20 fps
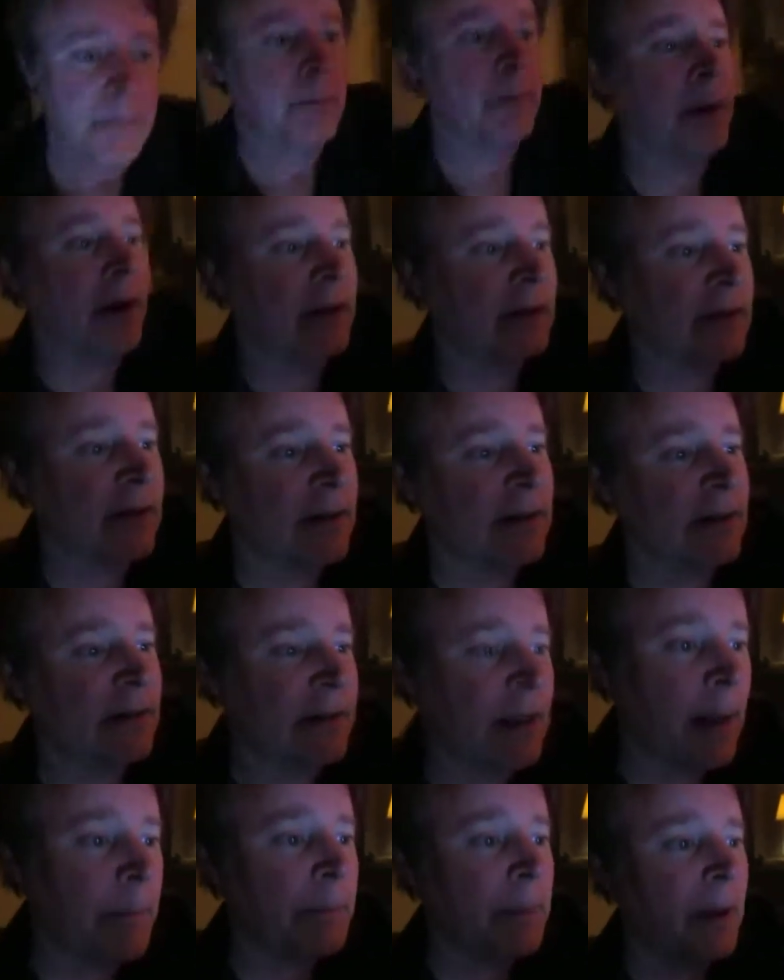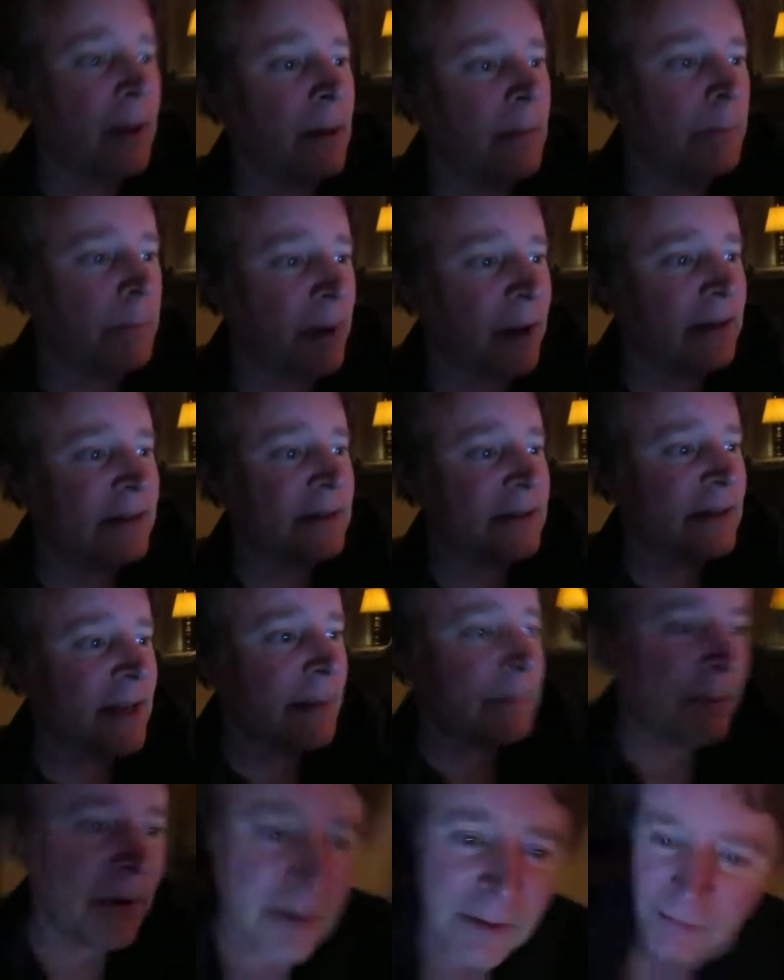But step by
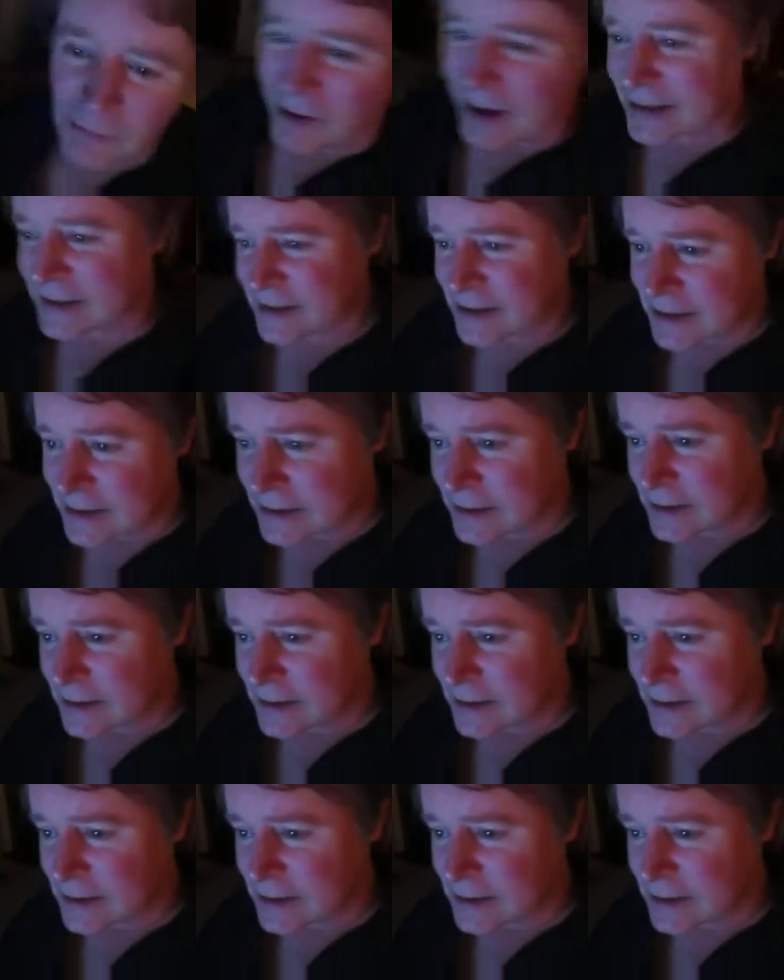step what?